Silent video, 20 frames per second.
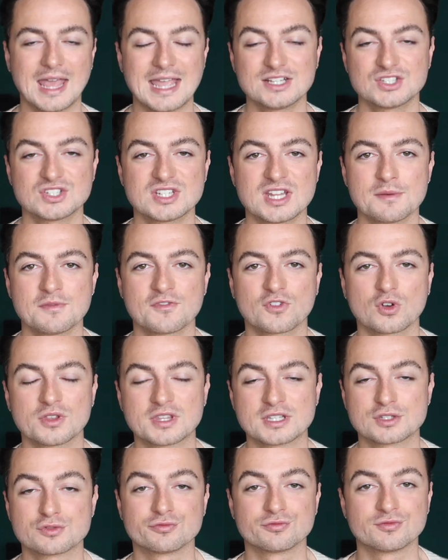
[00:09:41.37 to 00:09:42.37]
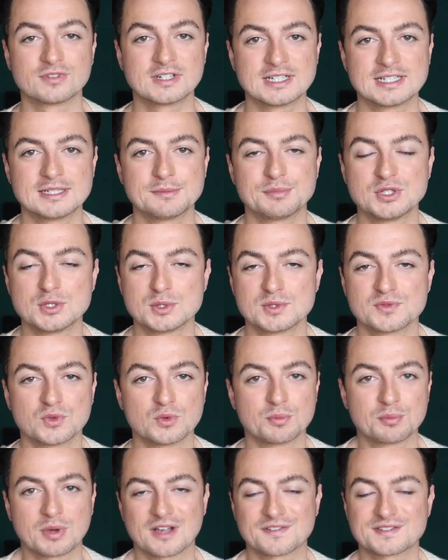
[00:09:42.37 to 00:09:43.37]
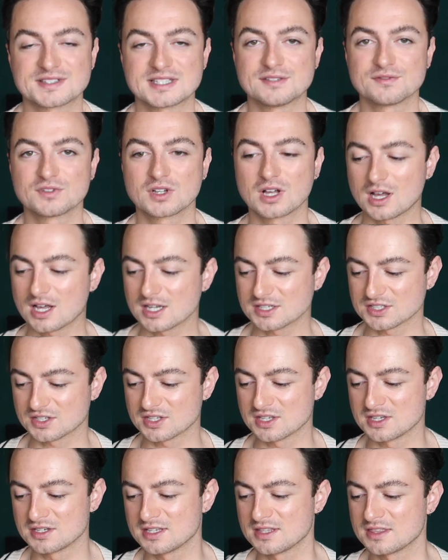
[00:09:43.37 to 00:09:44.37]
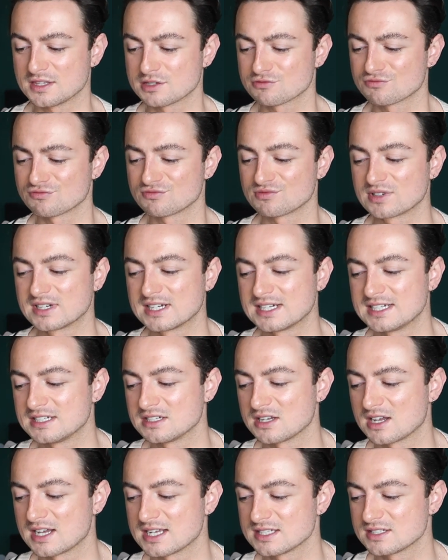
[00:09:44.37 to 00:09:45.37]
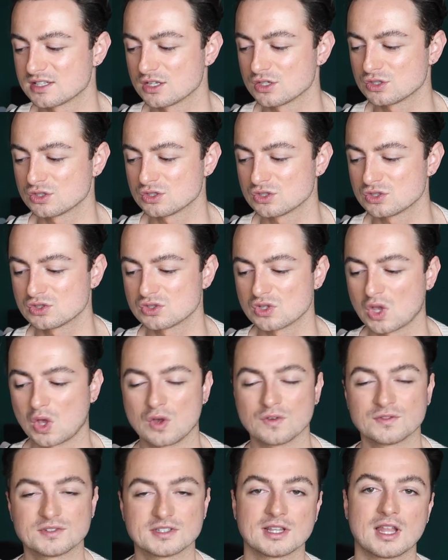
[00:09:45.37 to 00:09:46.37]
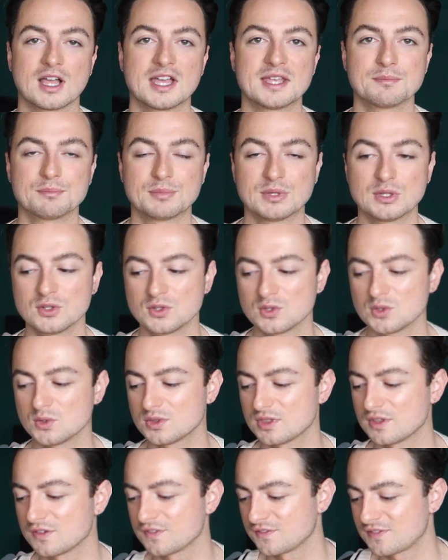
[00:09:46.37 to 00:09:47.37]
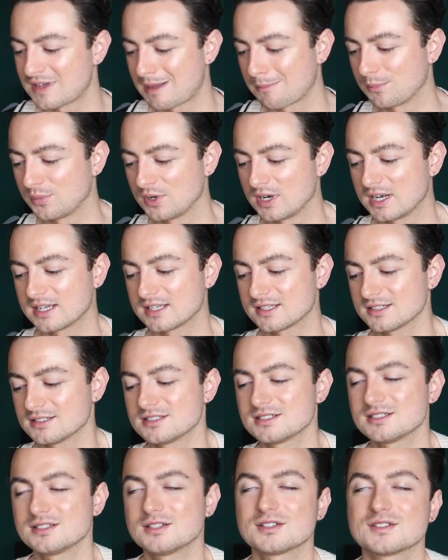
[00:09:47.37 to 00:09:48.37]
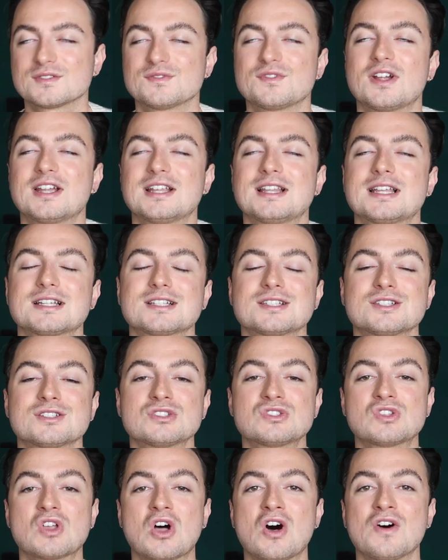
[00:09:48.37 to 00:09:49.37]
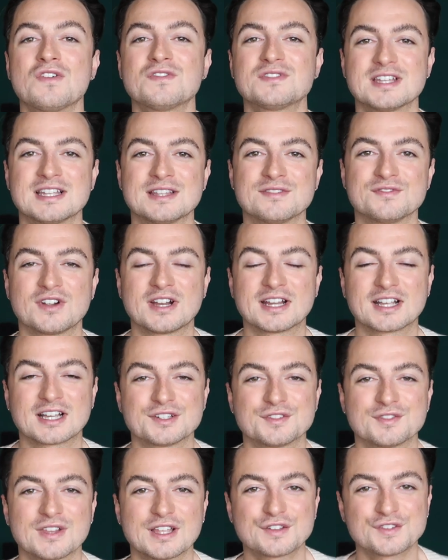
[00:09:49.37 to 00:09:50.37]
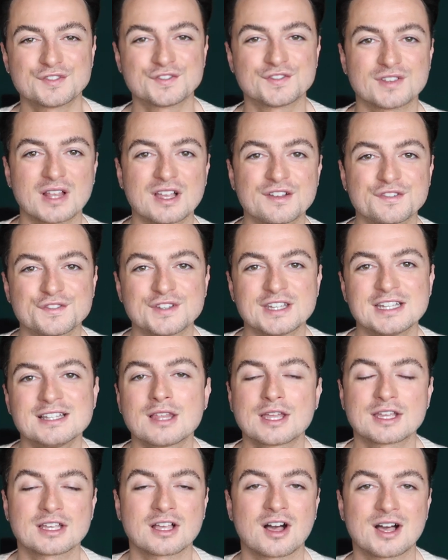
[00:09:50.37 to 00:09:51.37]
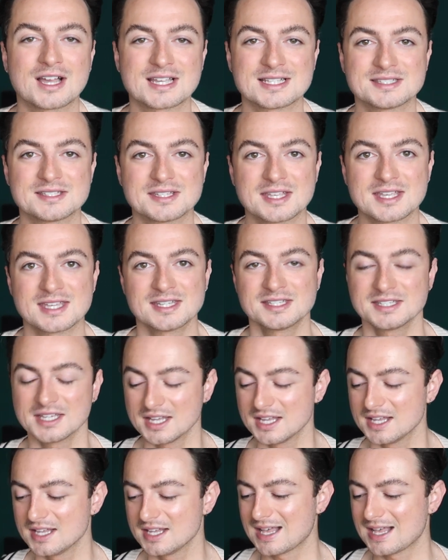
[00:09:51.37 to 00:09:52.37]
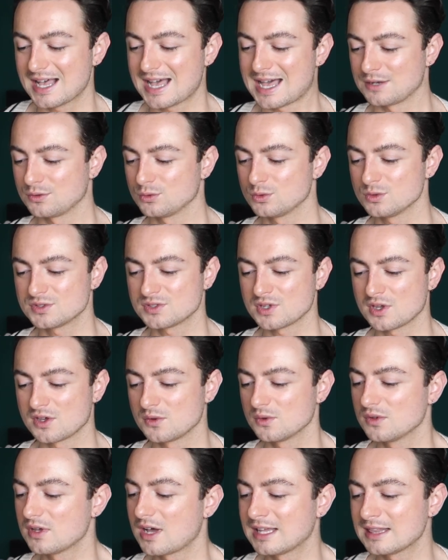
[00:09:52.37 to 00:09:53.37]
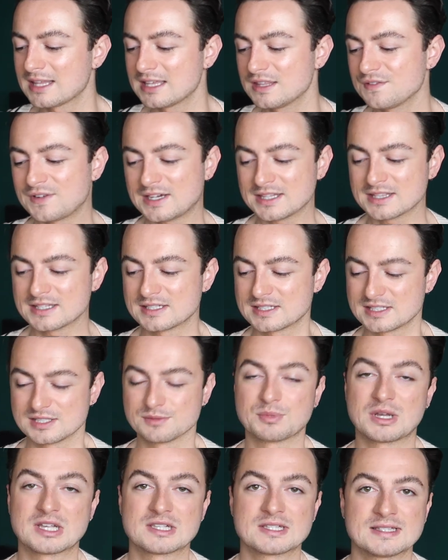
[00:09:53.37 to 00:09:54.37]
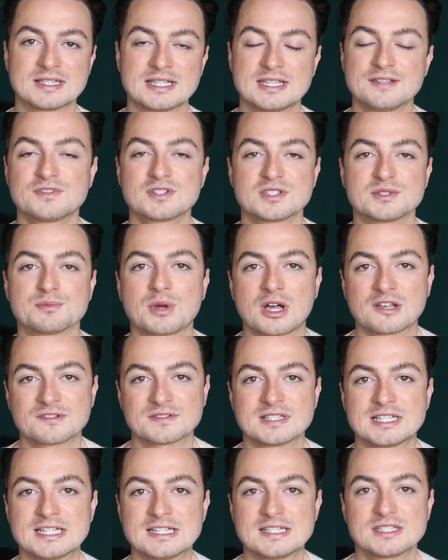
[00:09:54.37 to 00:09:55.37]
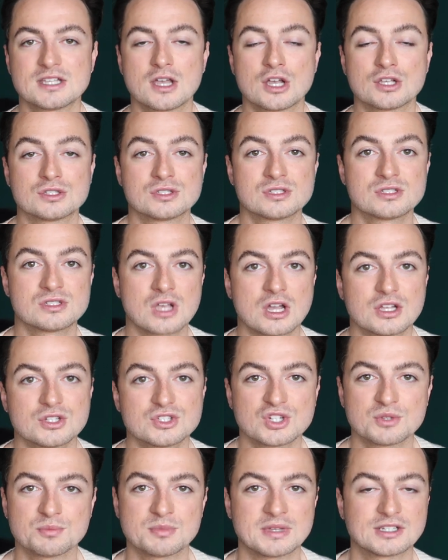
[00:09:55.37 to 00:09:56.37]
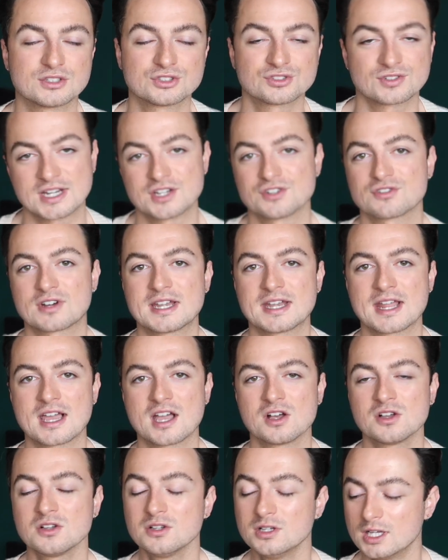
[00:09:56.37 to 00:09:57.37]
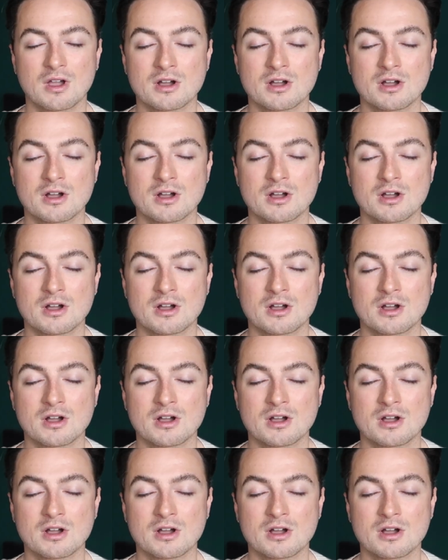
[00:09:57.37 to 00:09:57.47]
H&M have got this really beautiful puff sleeve cardigan in this really nice soft light blue. The fabric, just soft and very kind of like fluffy, like Kai's did. And also, I like the fact this is puff sleeve because puff sleeves are such a big trend right now.